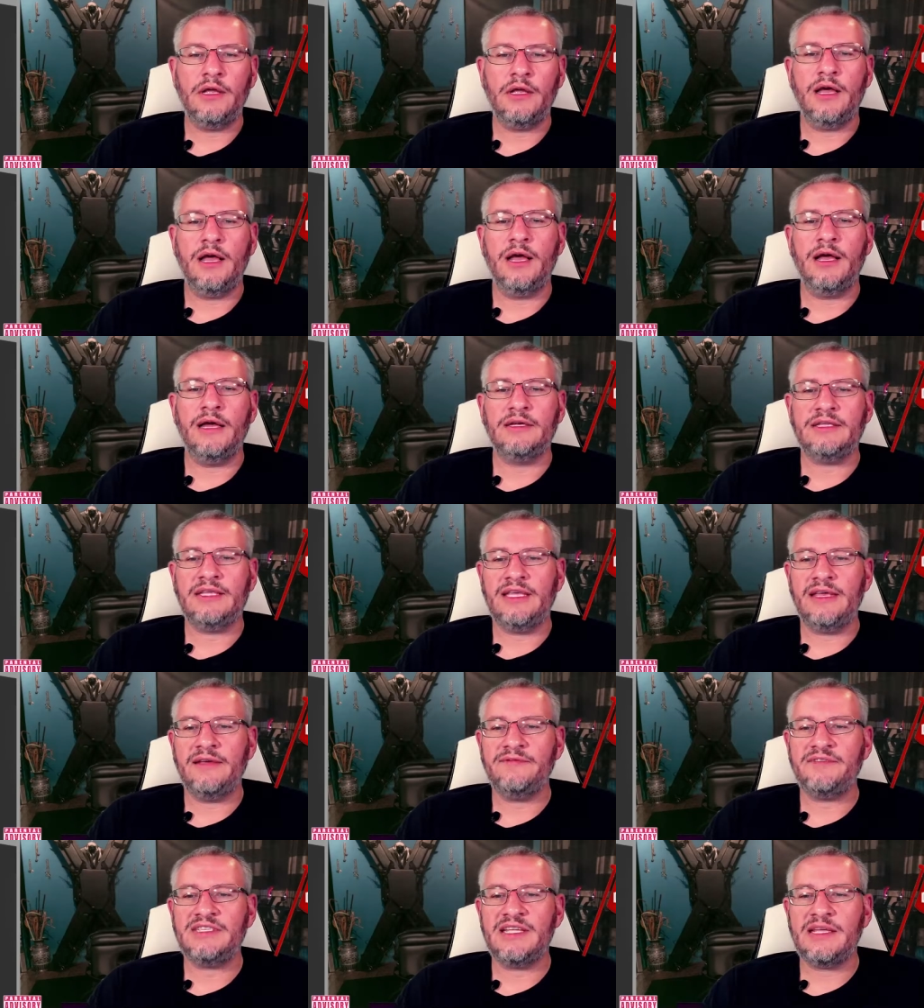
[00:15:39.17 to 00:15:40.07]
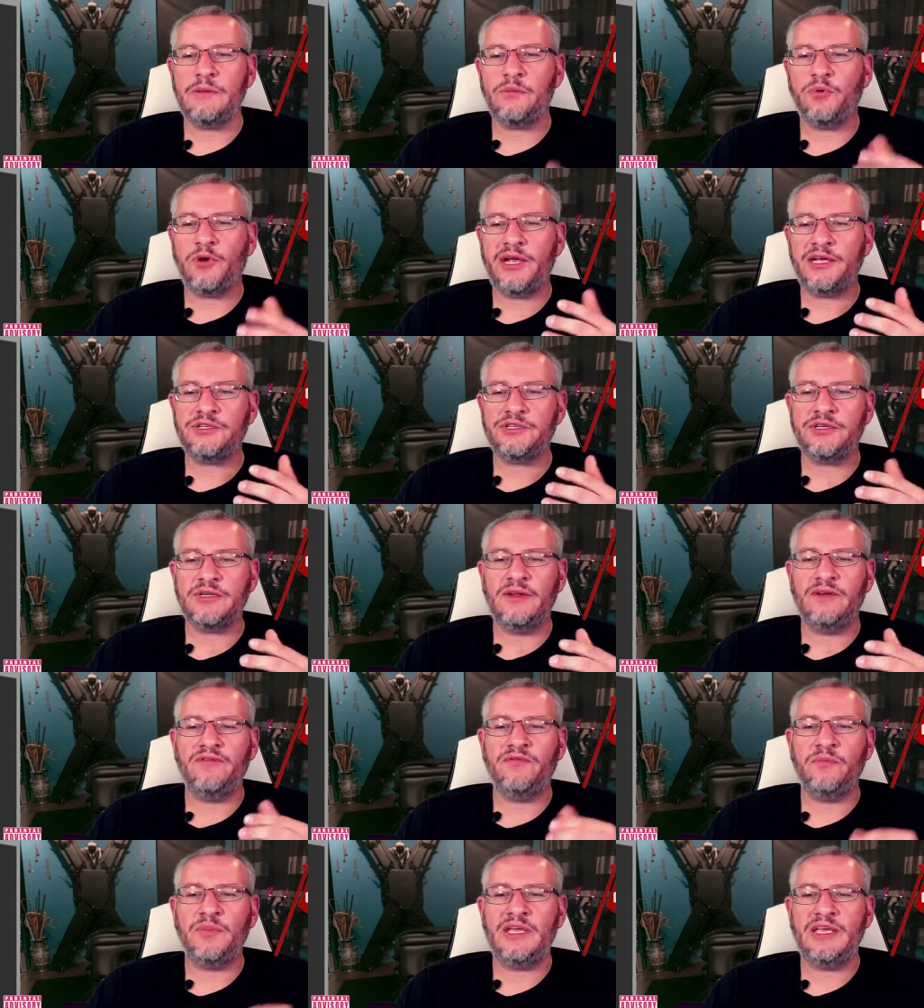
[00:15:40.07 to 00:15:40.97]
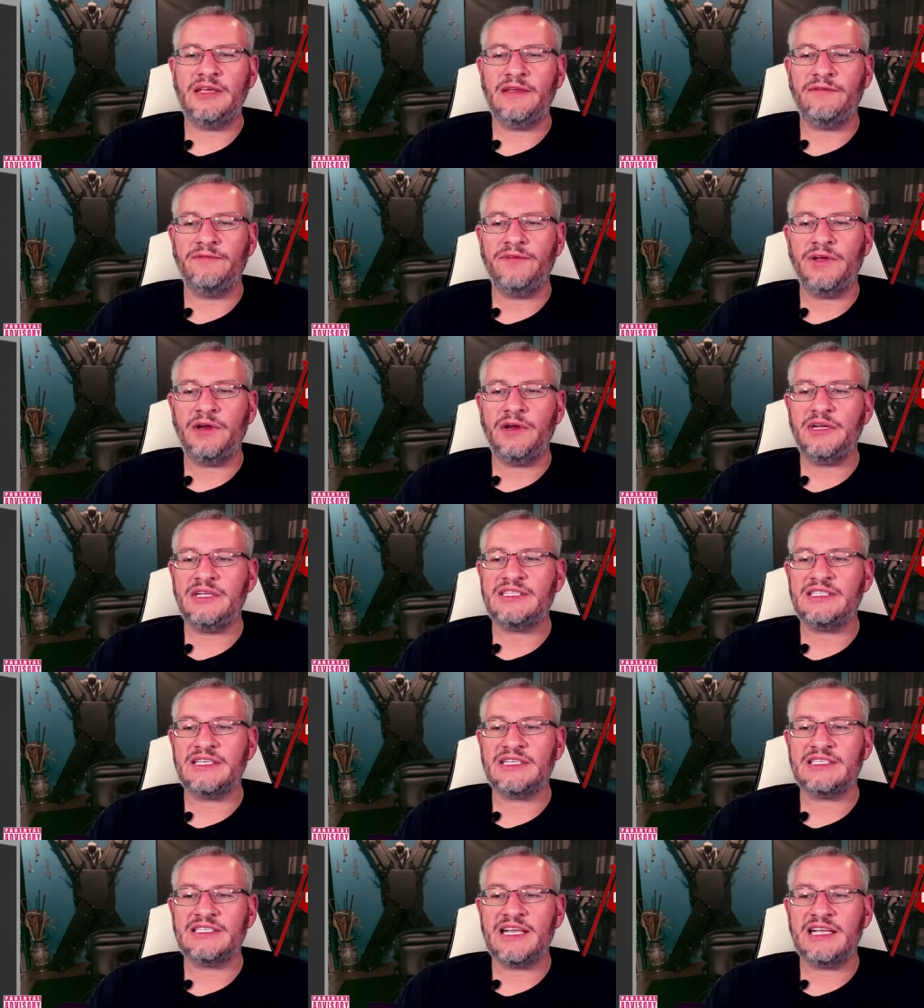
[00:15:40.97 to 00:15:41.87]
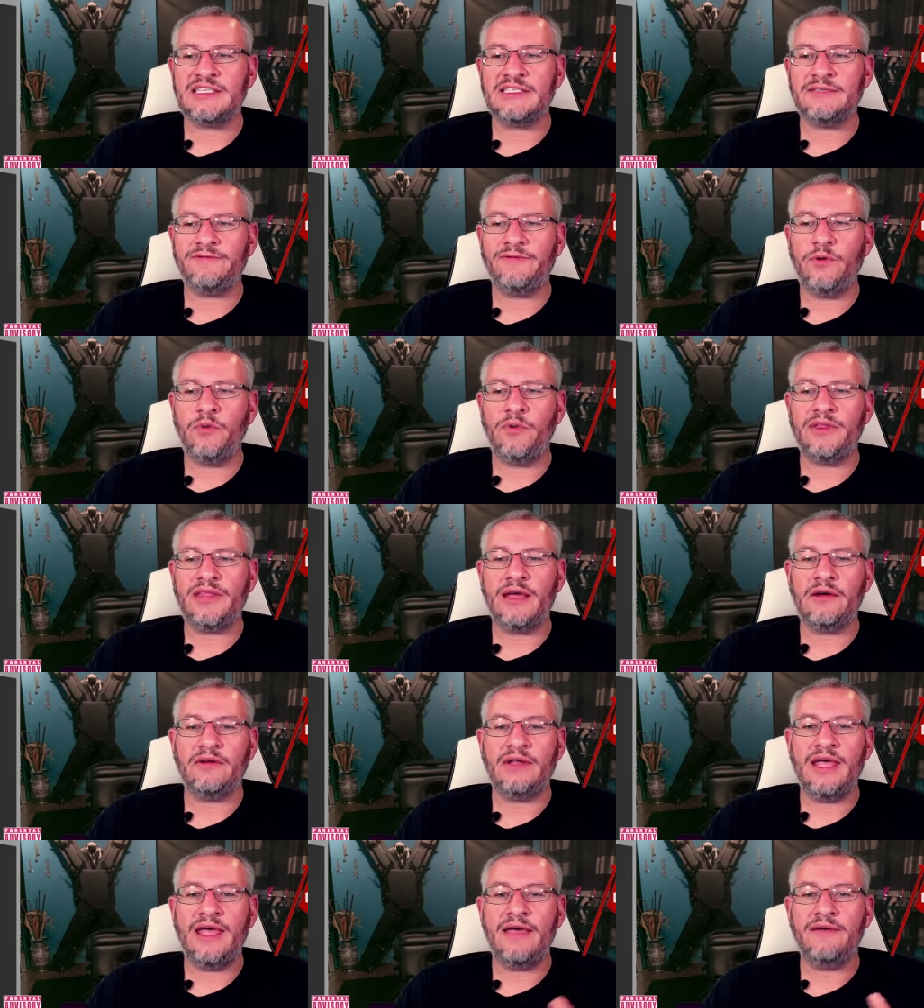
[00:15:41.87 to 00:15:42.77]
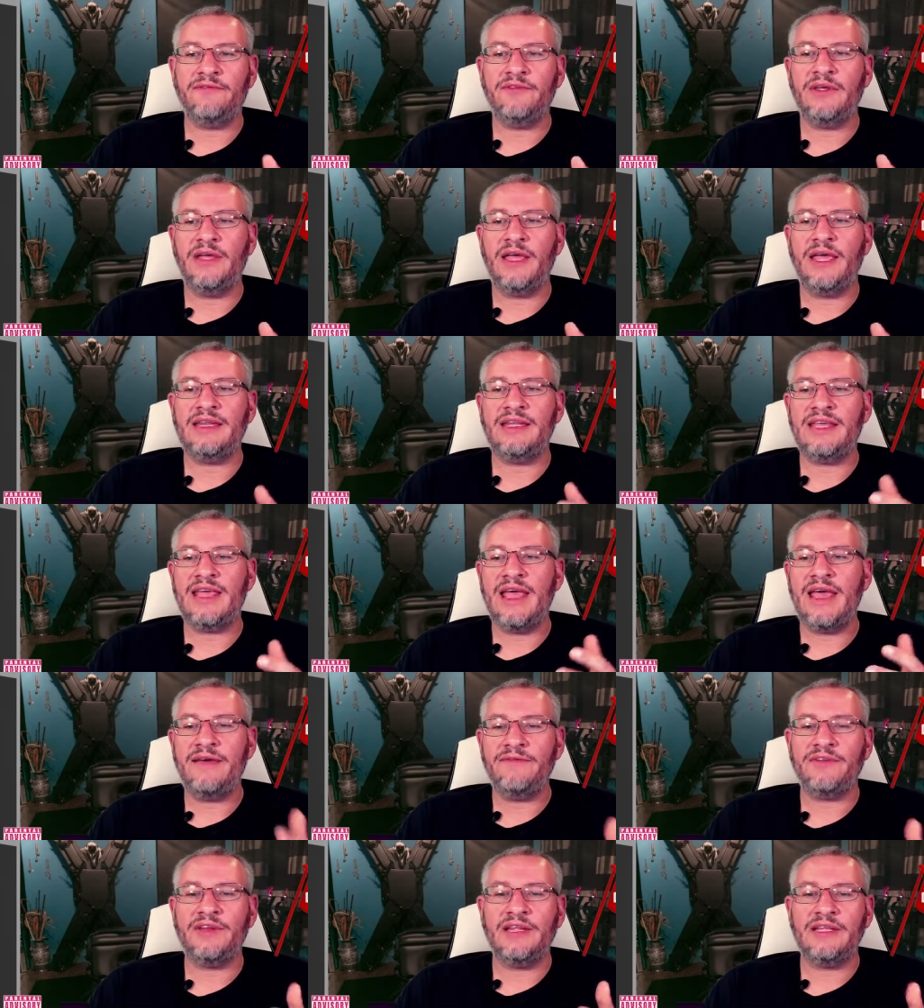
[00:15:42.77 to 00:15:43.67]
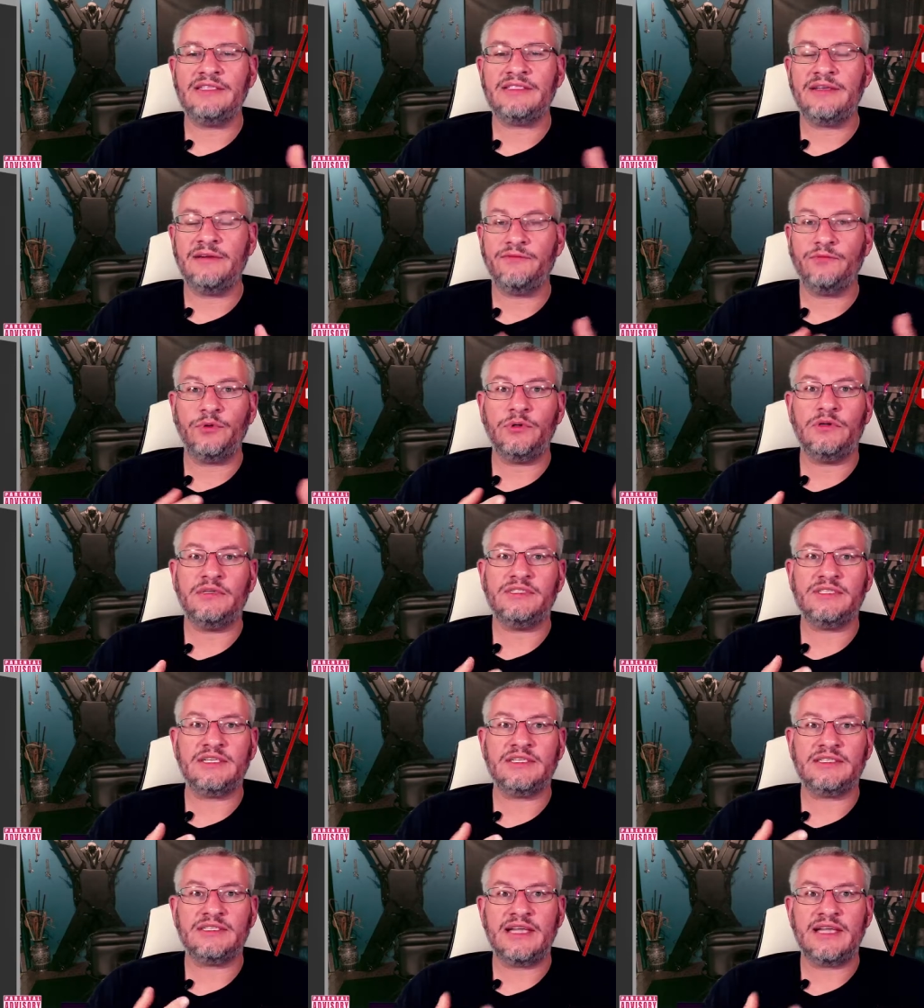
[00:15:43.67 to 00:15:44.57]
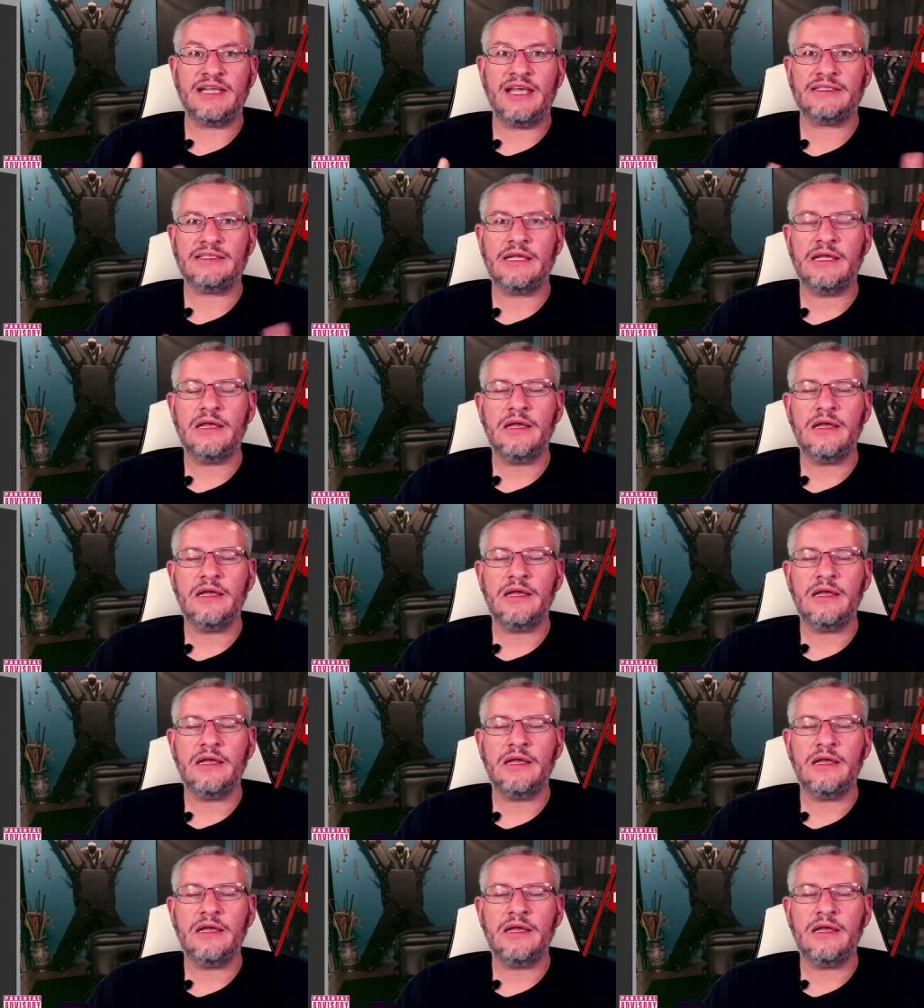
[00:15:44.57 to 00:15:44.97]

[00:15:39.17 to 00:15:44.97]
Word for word: Uh, gives the impression of being very successful without ev- any evidence of real success.